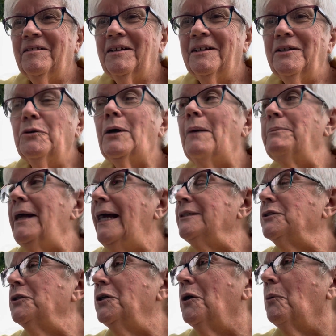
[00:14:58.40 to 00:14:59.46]
You kept
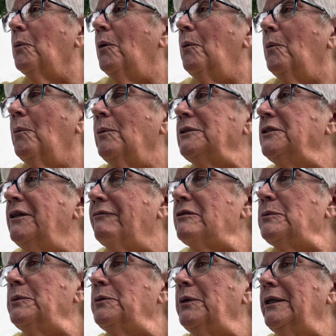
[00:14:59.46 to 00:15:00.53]
asking her, well, what's the difference
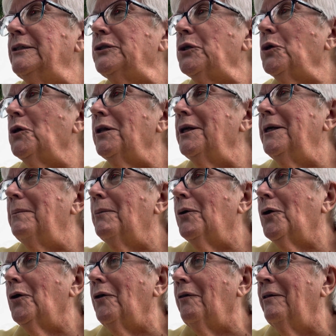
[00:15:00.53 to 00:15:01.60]
between a turtle and a
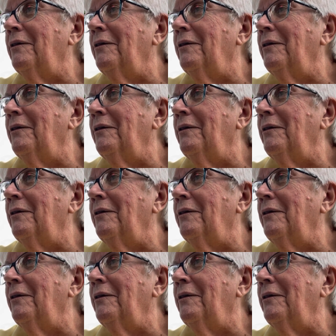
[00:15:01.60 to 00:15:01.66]
myrtle?